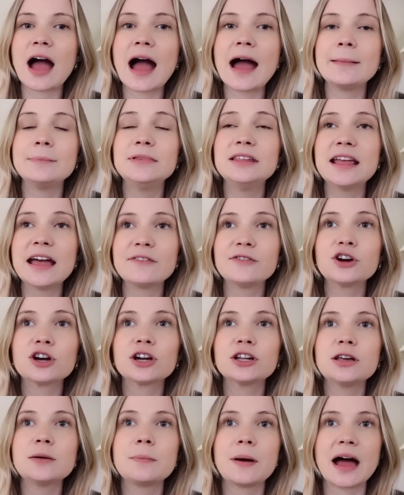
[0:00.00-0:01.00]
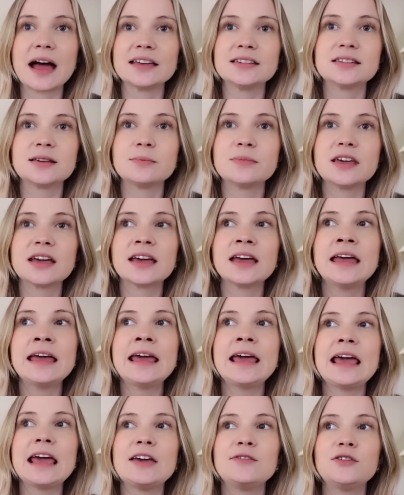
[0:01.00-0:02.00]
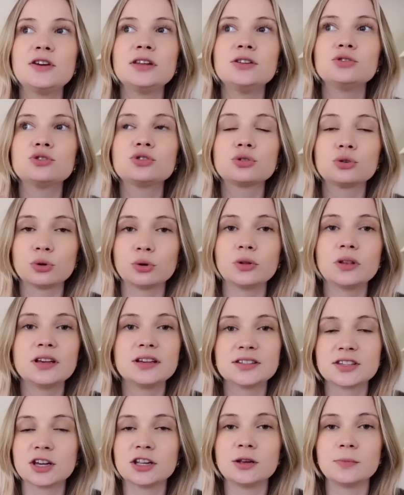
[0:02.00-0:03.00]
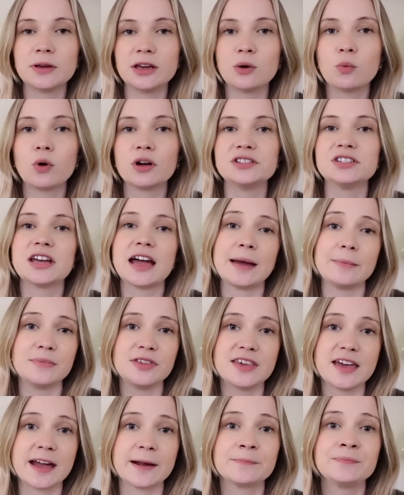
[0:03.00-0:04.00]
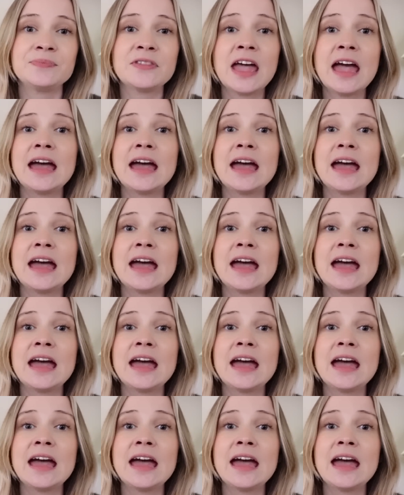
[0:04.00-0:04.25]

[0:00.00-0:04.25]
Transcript: I'm never going to buy something if it truly is going to be a one-time thing.